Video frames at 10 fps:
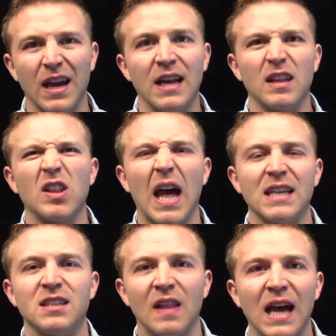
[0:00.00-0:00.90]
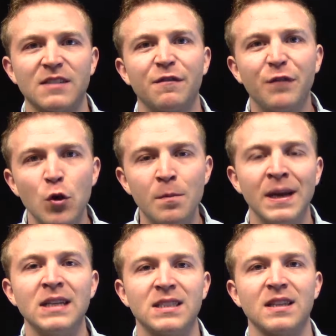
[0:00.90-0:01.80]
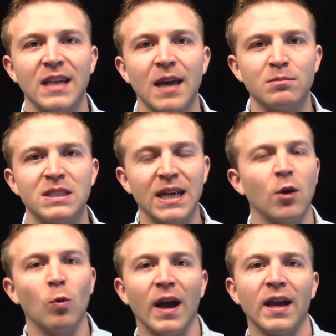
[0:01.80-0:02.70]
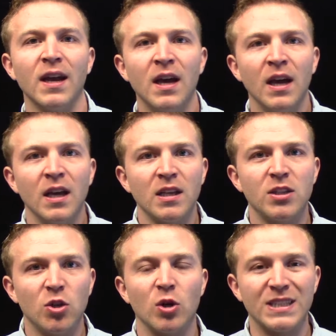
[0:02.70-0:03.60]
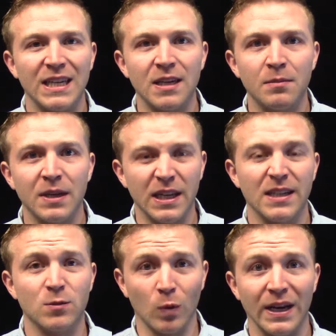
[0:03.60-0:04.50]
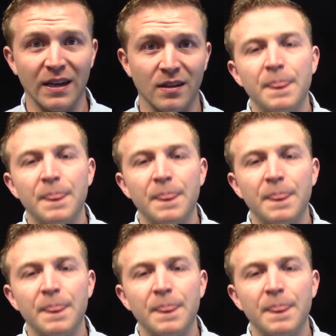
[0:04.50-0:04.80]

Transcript: and as the last few minutes of the game tick away, your team is winning.